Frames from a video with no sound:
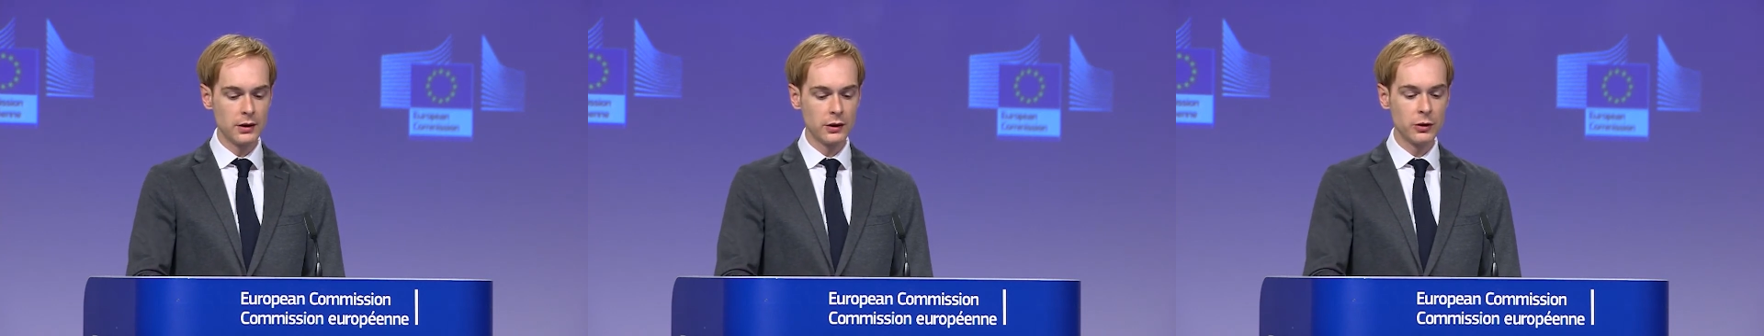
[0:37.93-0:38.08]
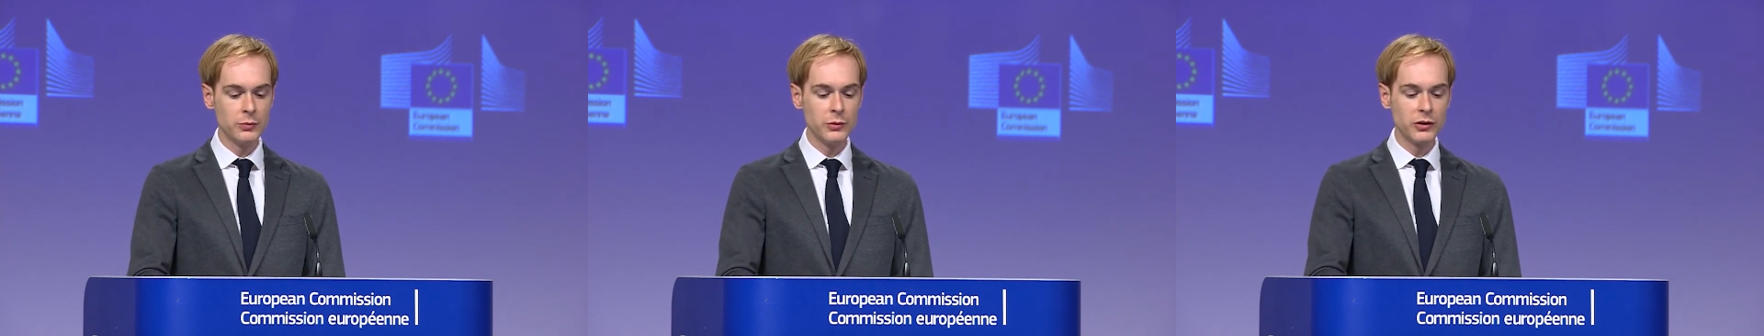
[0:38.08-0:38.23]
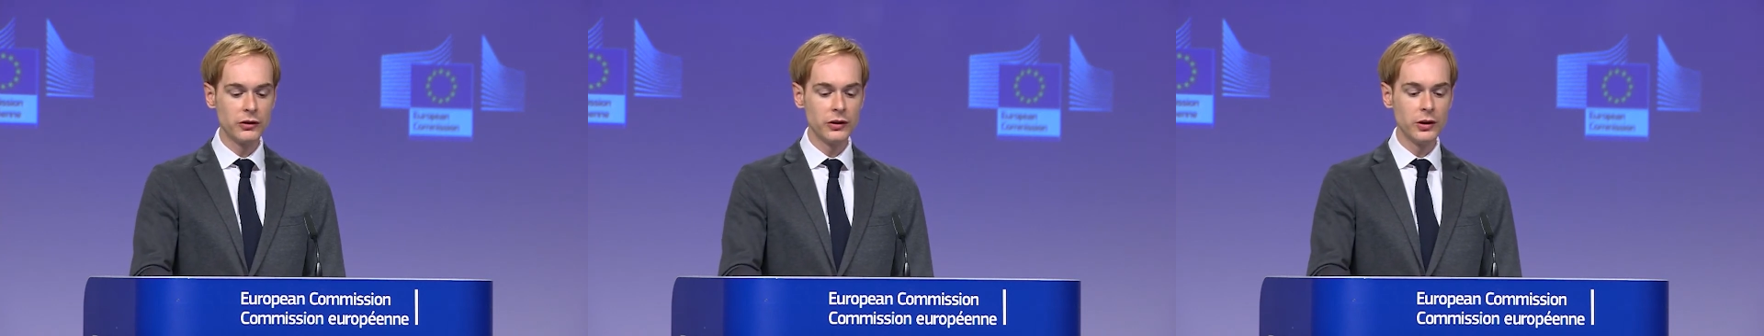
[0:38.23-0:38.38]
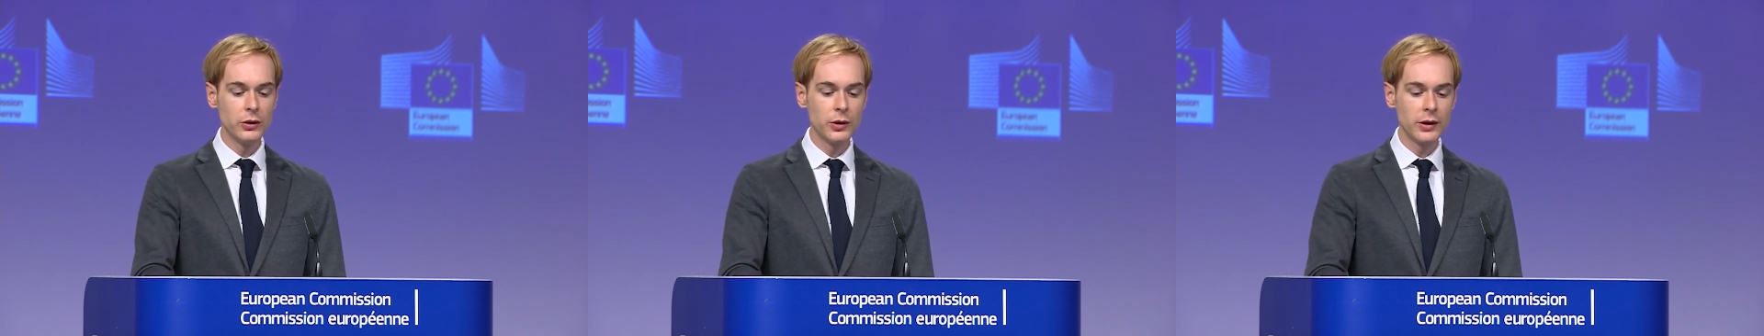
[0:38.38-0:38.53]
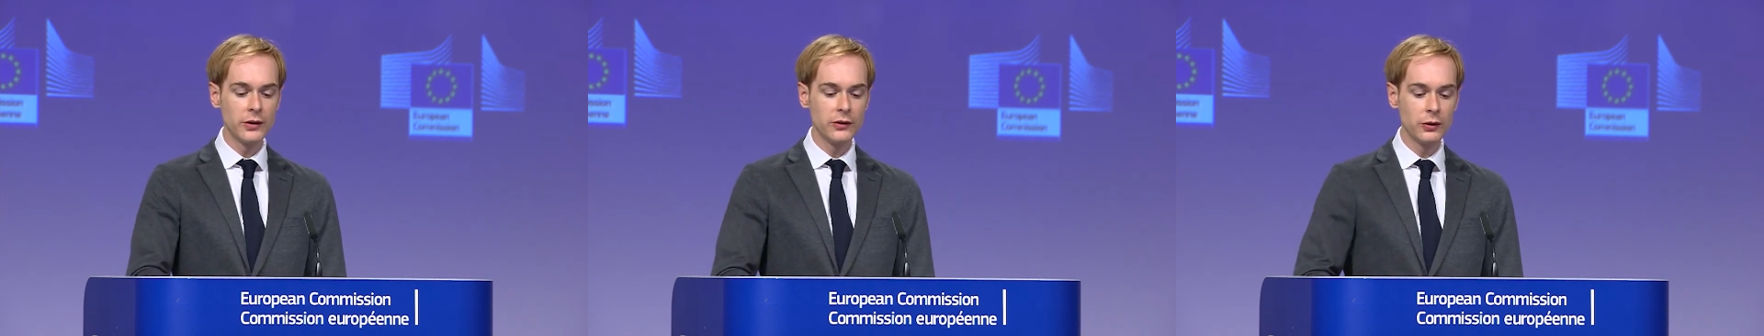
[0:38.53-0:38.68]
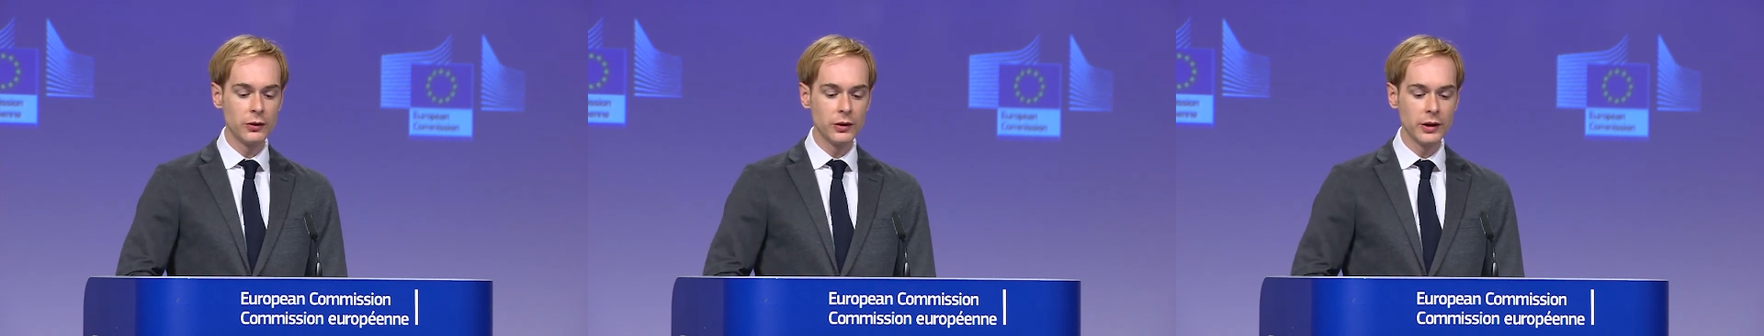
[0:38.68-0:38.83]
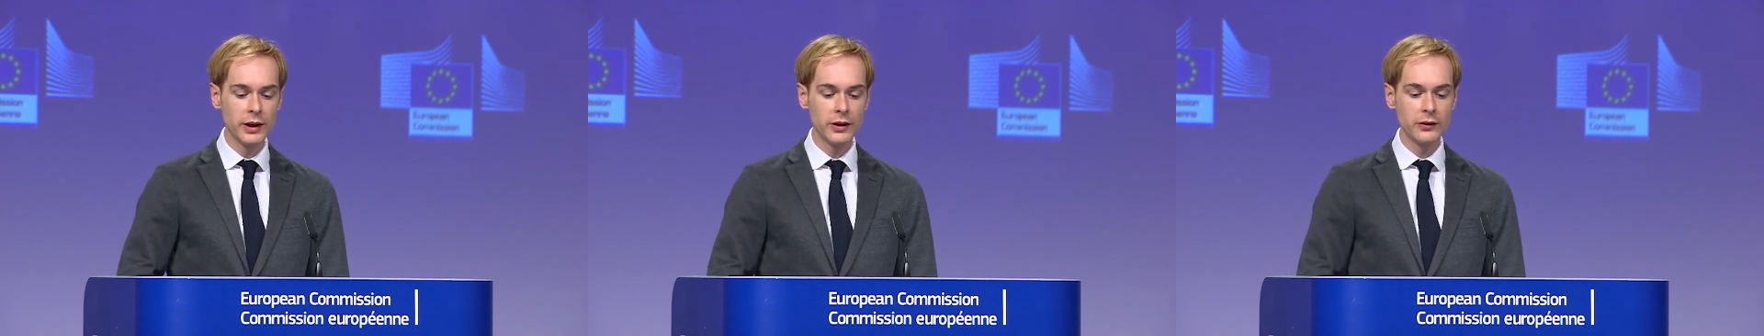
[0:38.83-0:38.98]
Commissioner
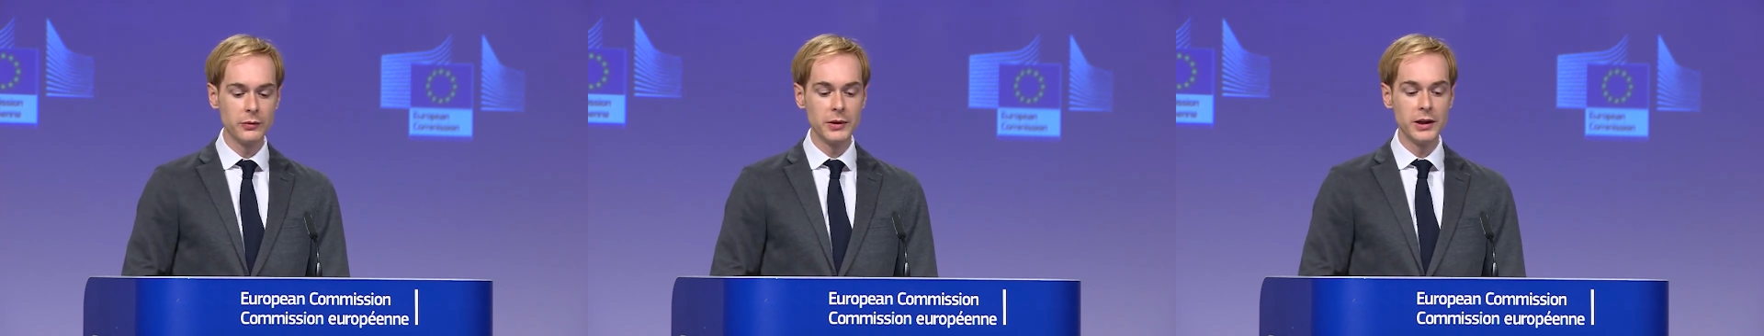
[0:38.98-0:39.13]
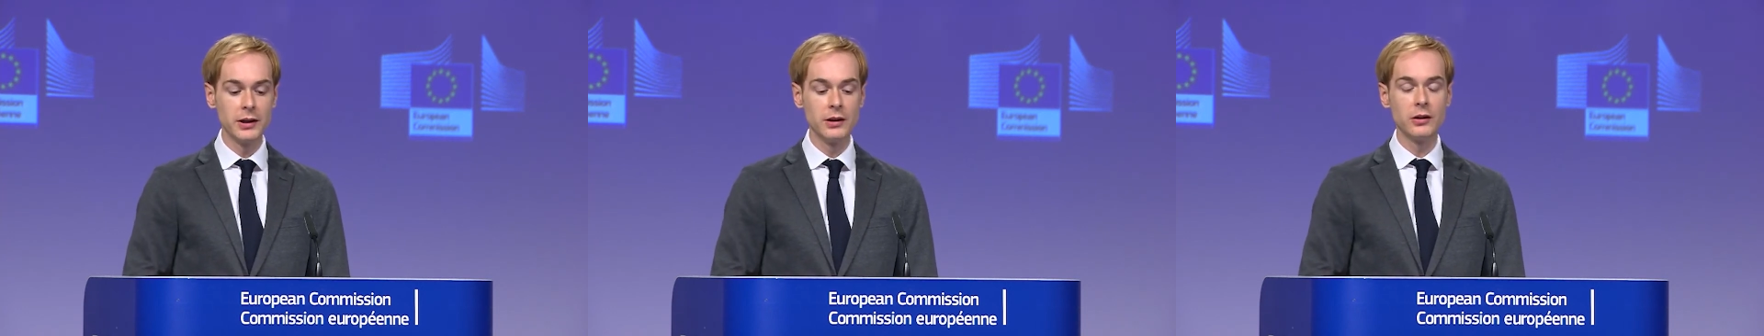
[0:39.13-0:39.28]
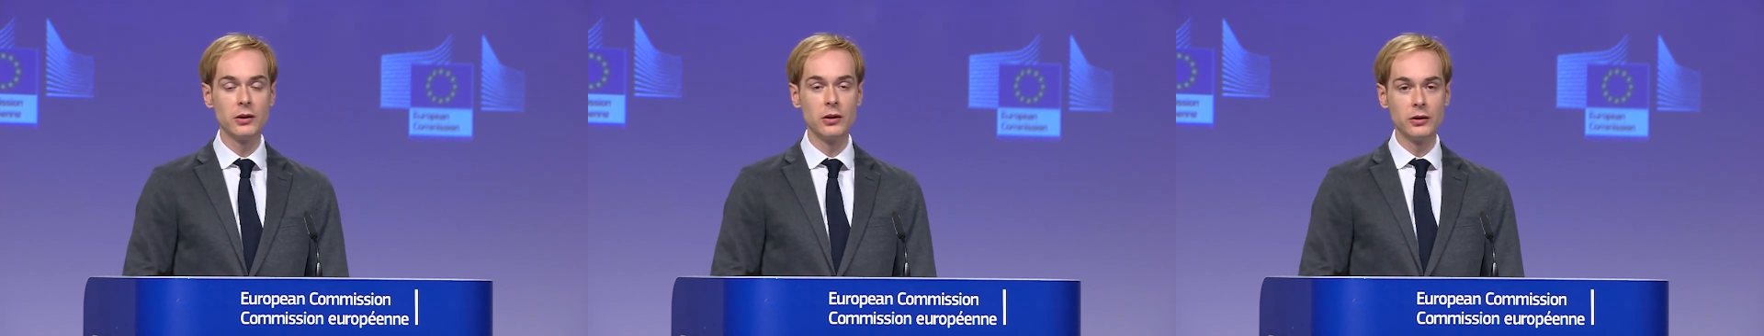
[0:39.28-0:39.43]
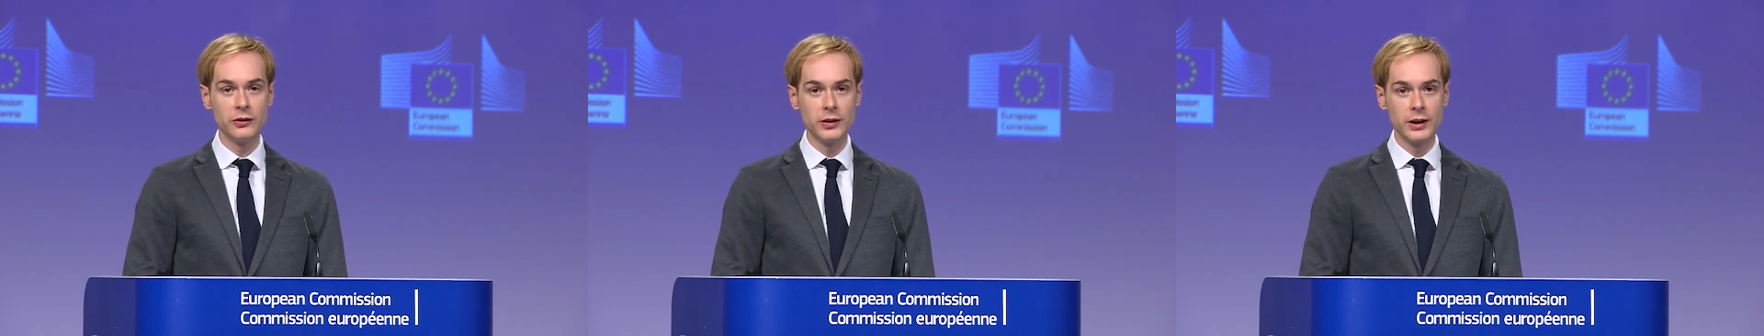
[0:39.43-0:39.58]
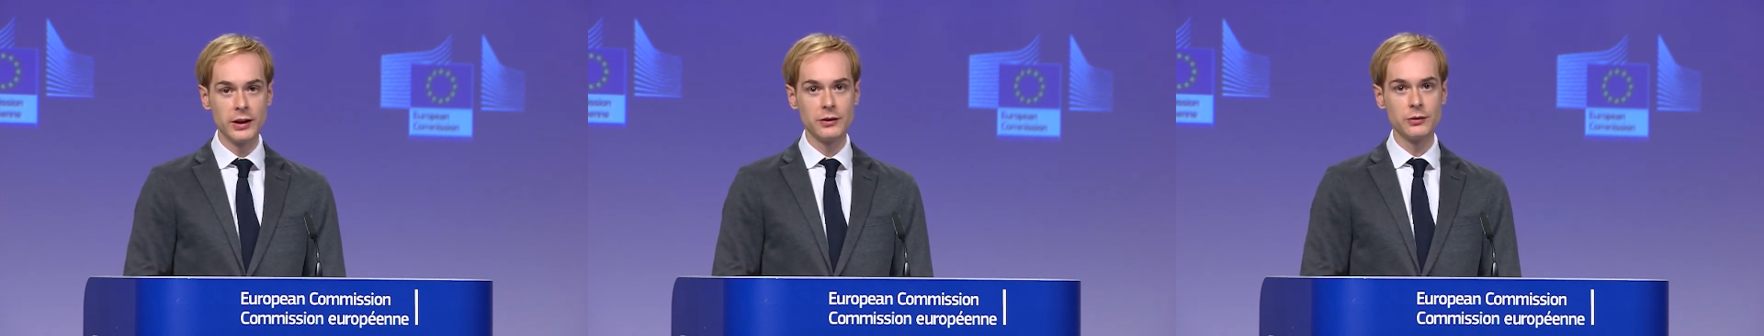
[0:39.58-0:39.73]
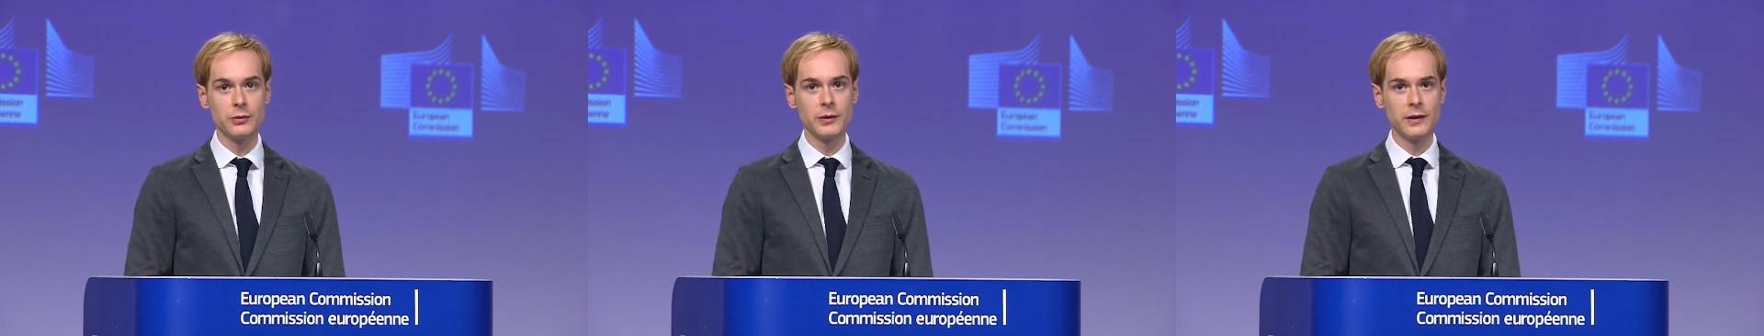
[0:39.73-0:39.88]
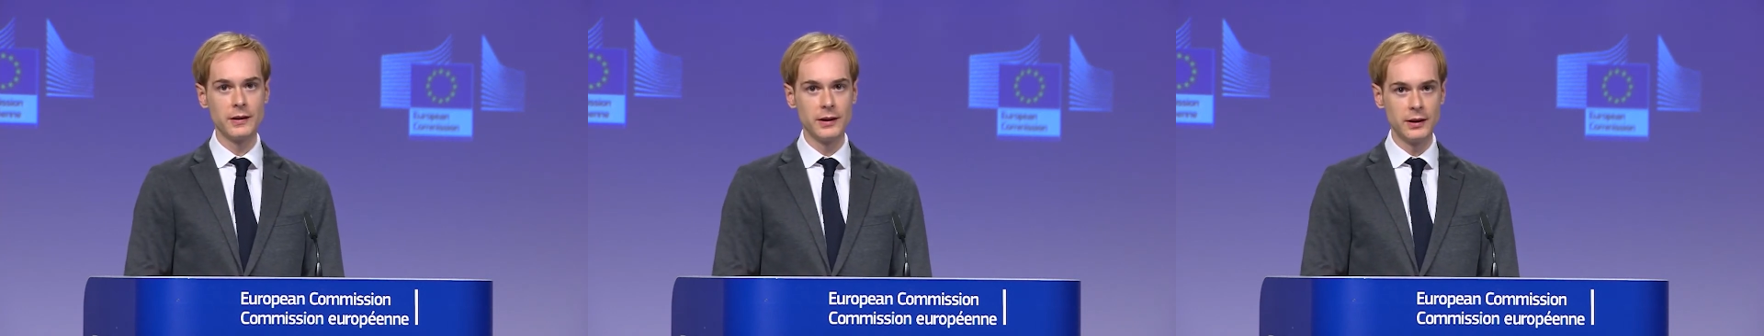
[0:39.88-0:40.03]
Johansson has been in
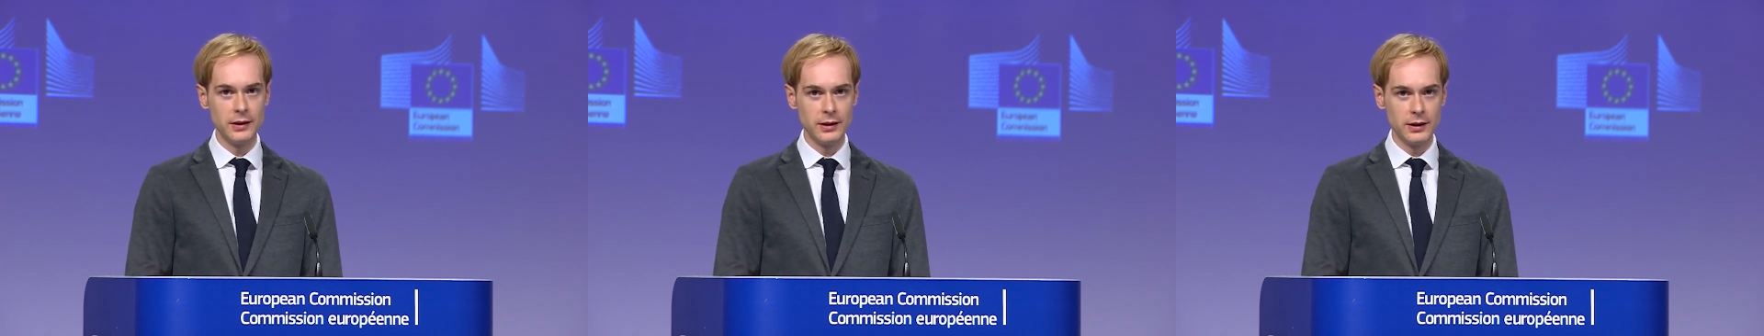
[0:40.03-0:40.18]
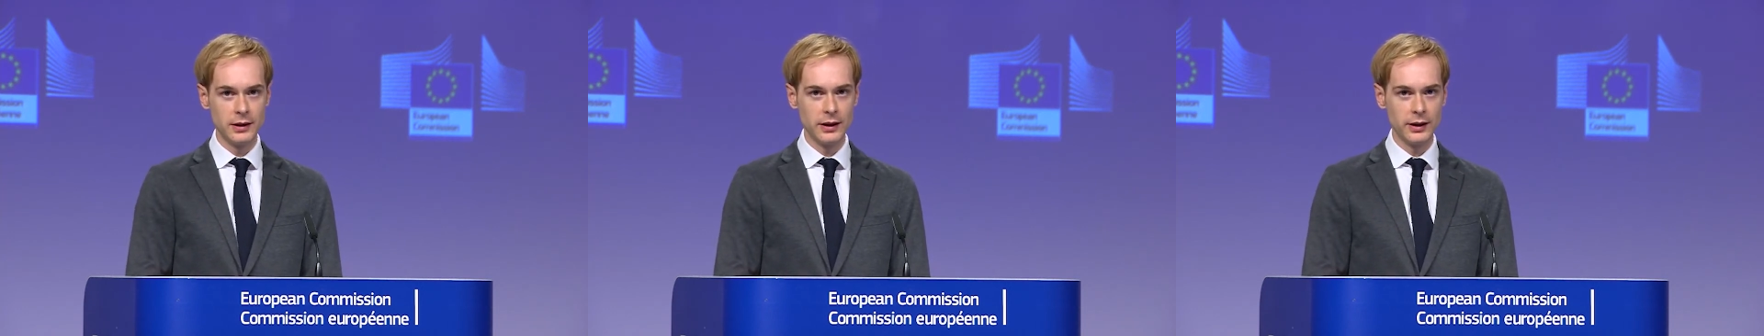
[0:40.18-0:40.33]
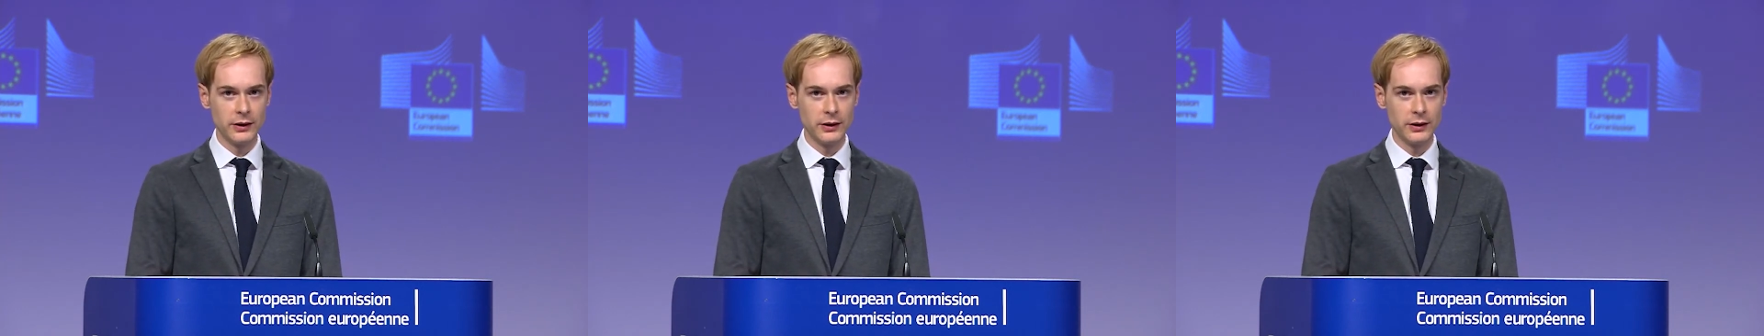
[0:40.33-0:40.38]
contact with the